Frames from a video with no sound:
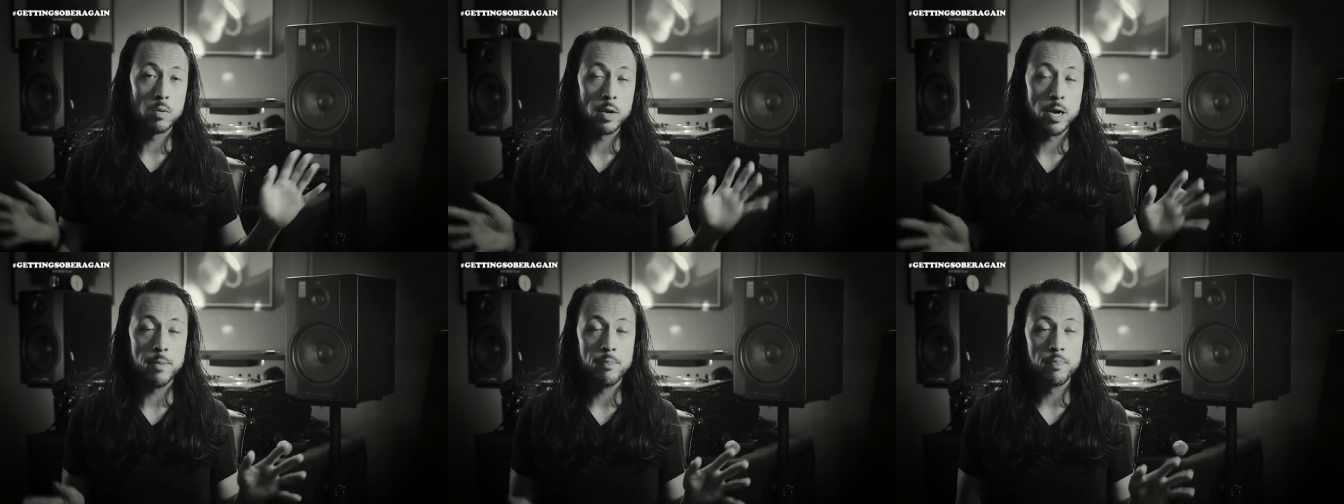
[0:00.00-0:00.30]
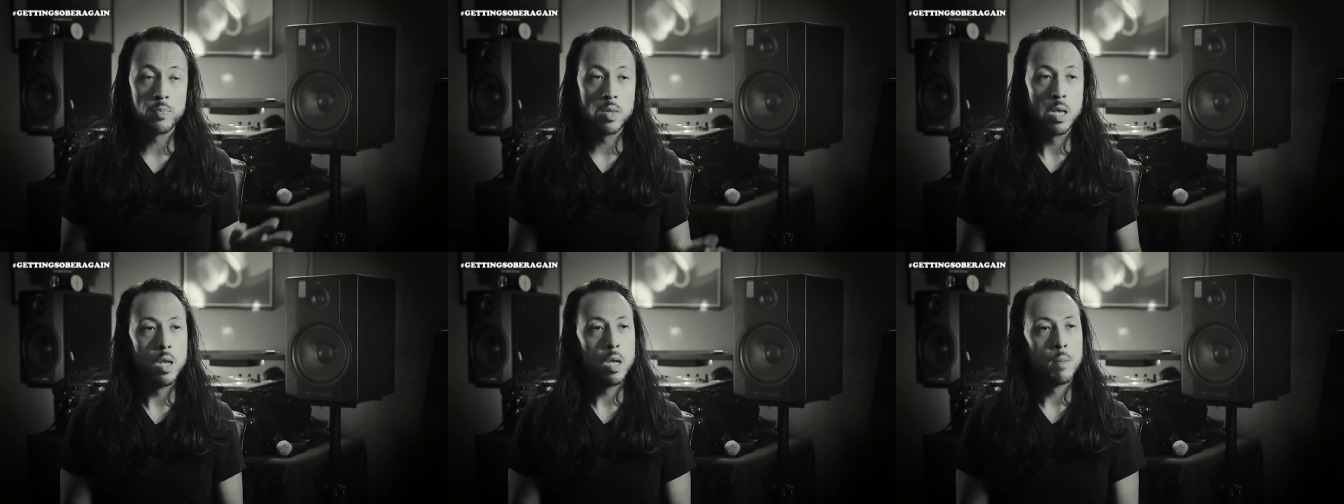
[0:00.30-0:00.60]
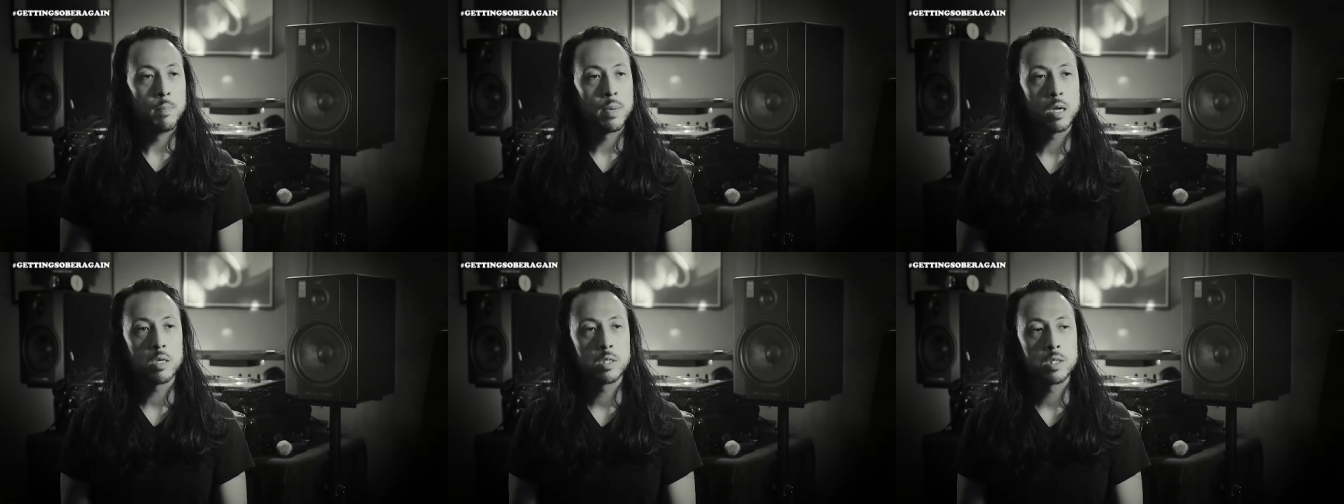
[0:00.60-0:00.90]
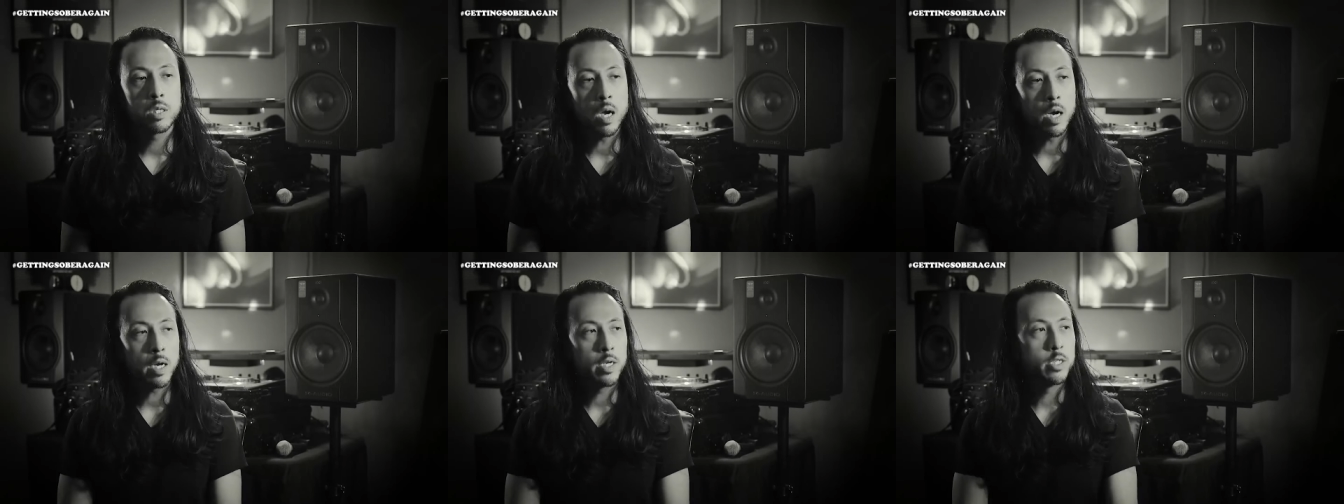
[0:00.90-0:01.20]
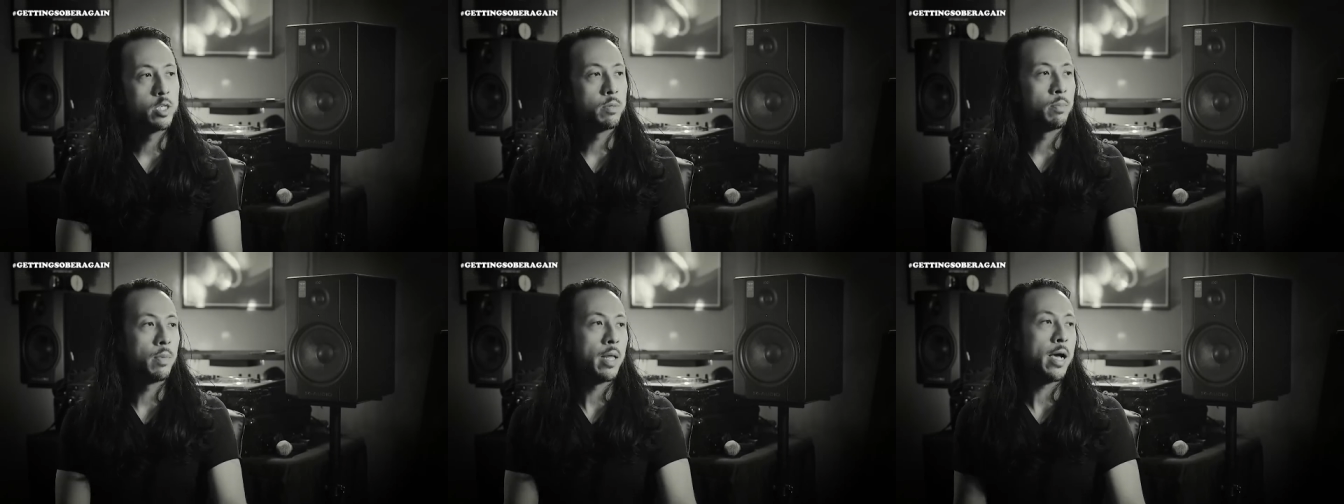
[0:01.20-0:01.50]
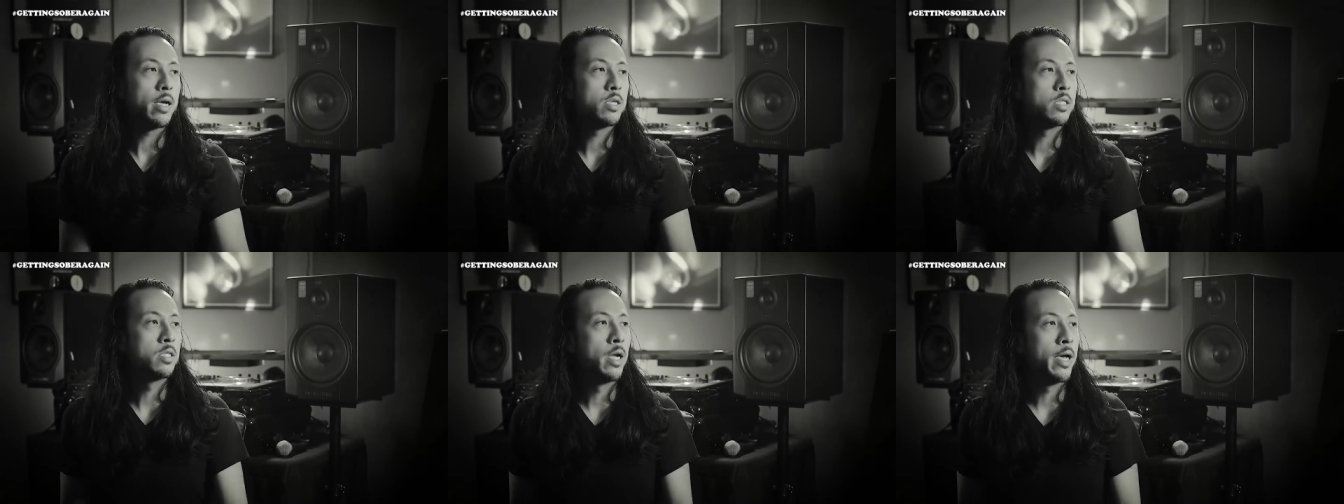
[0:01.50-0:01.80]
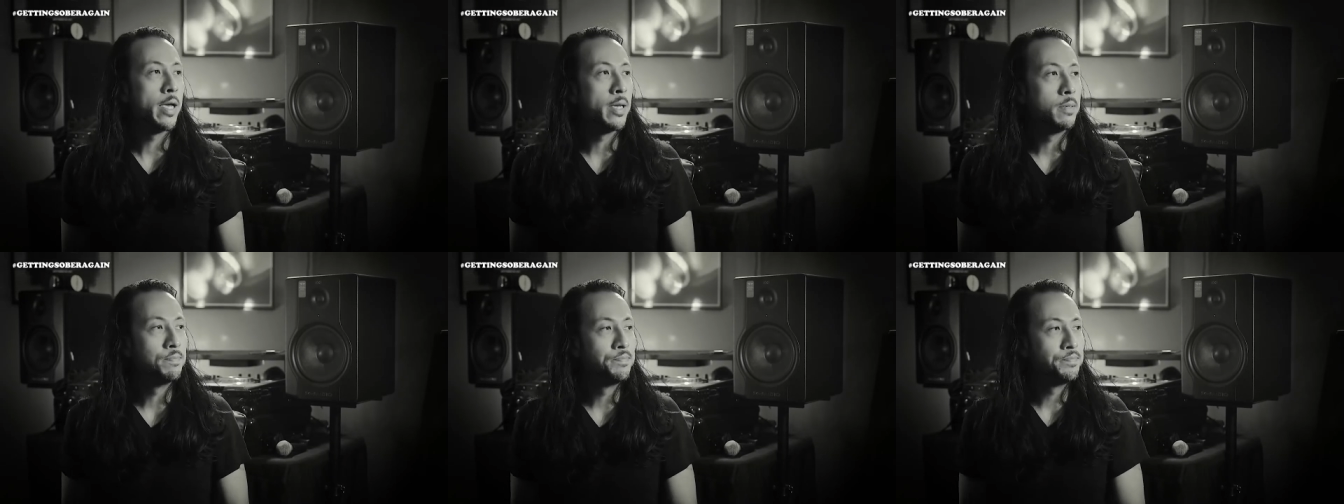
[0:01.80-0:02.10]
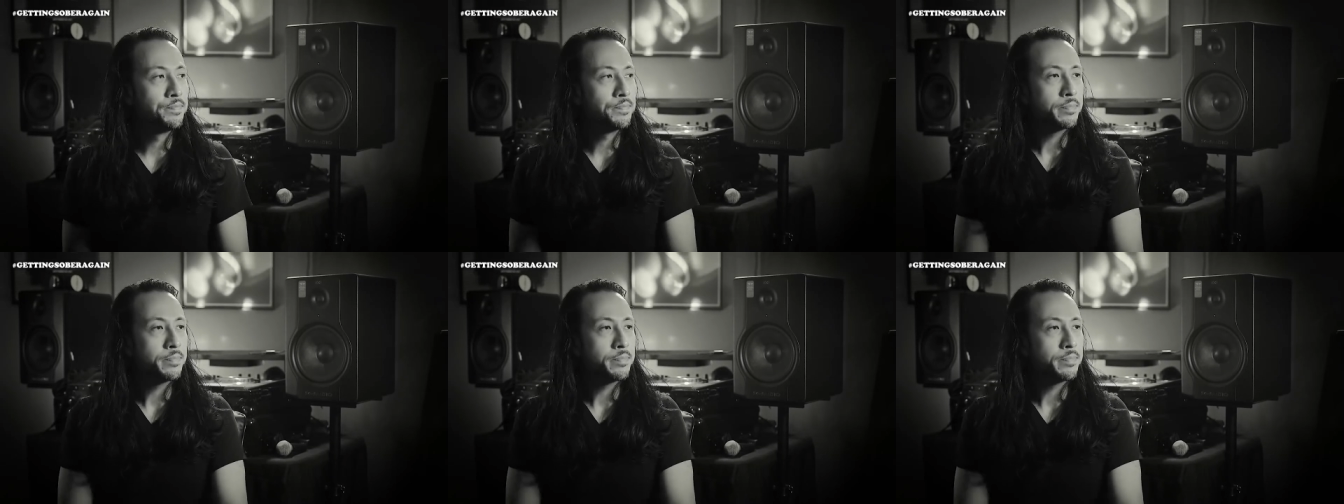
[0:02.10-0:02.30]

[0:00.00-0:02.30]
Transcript: right? But I was talking to him last night